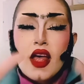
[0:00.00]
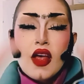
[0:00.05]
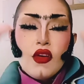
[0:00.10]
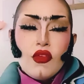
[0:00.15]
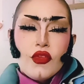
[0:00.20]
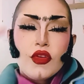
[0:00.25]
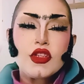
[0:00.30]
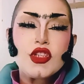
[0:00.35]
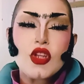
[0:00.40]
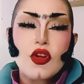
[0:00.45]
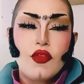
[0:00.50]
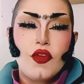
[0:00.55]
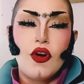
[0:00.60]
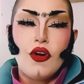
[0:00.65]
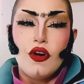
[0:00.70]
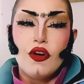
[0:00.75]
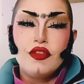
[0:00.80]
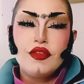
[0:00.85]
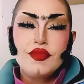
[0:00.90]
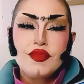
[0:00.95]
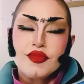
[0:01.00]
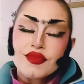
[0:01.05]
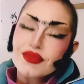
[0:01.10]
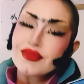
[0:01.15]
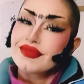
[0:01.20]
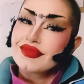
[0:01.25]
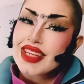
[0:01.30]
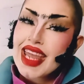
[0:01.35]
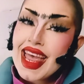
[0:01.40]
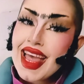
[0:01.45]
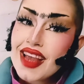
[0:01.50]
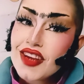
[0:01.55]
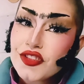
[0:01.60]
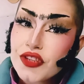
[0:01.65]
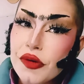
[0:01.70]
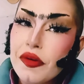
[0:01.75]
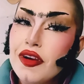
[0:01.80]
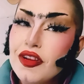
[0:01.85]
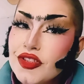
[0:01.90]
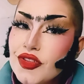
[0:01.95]
First of all,
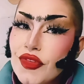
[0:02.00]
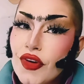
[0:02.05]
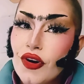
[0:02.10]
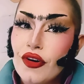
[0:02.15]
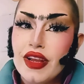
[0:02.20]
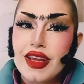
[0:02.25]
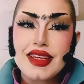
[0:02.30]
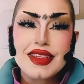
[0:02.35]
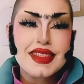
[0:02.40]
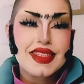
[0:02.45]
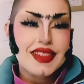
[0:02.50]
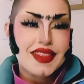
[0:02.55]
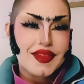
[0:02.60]
Sharon's voice.